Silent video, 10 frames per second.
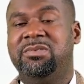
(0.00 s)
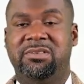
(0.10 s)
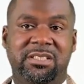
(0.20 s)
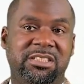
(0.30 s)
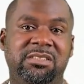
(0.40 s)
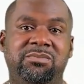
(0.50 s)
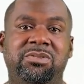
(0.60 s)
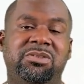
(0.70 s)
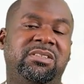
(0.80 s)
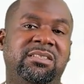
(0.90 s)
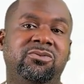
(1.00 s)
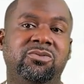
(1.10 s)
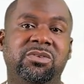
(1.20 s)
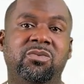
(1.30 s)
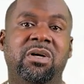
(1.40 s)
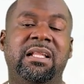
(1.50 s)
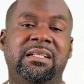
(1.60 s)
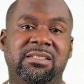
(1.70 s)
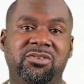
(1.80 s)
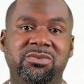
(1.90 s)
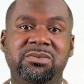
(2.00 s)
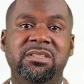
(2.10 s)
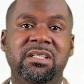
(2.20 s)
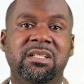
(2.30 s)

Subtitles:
creation process could be well understood.